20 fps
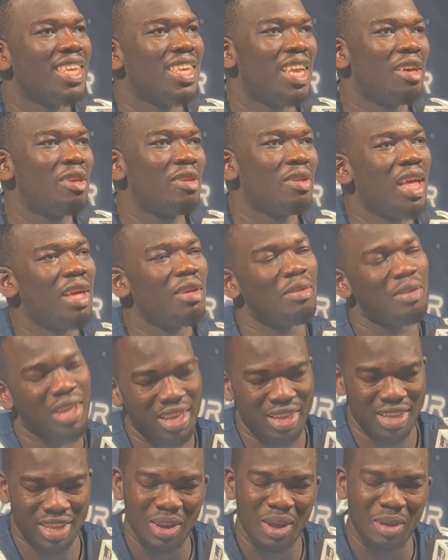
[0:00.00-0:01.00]
there's, there's,
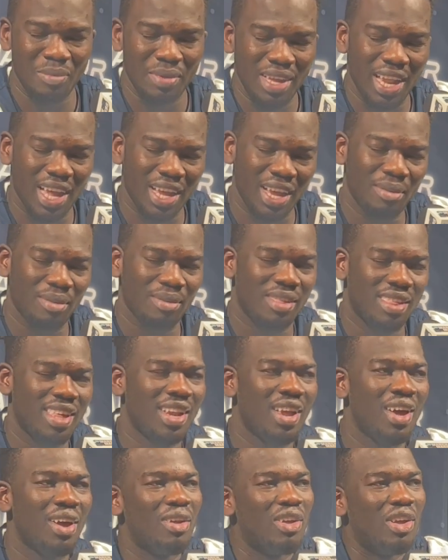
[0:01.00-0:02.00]
there's, you know what I mean? Like, you have to
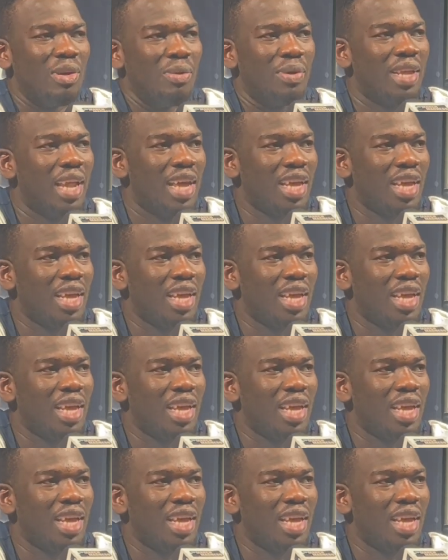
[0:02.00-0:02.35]
chill out a little bit.